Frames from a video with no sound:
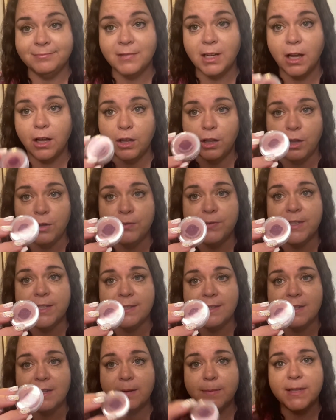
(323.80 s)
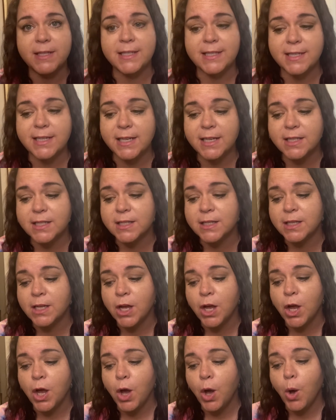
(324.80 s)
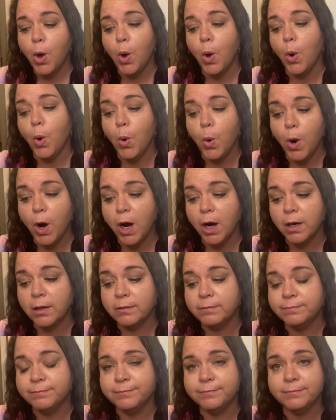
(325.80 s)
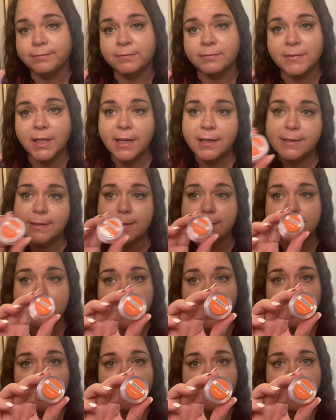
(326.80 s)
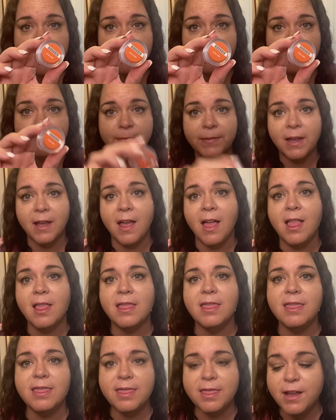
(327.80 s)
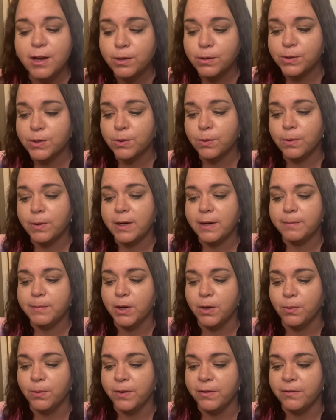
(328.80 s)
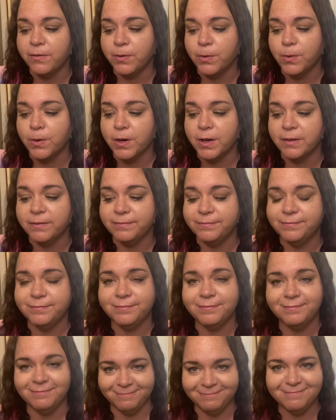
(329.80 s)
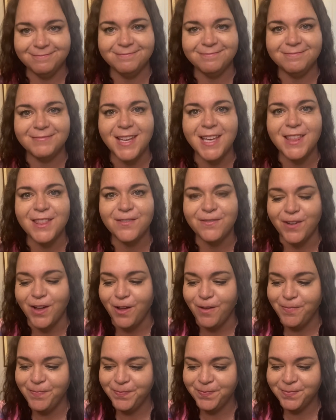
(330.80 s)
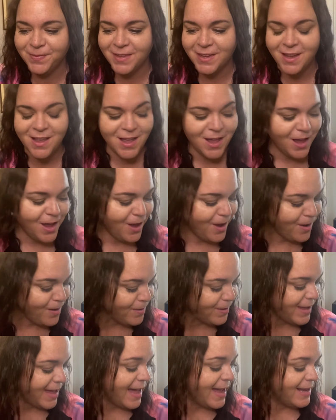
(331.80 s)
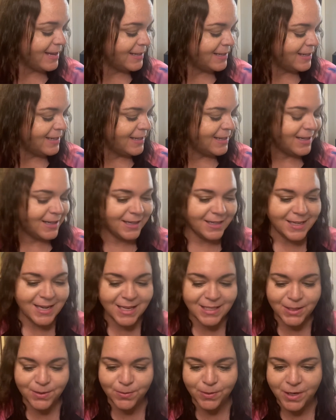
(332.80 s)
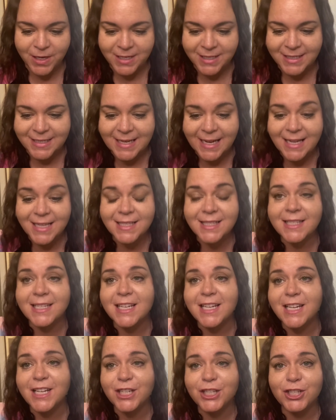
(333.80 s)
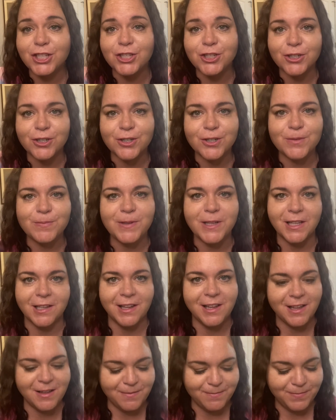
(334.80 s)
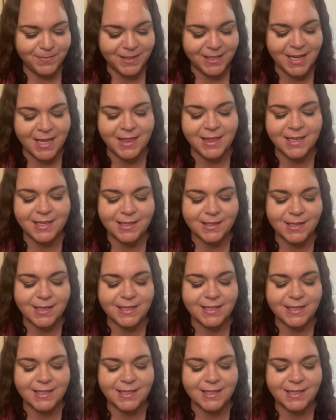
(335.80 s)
Cloves and cinnamon sticks or cider mill. Those are what I'm going for in the fall. Okay, next one, Dancing Sugar Plums. And this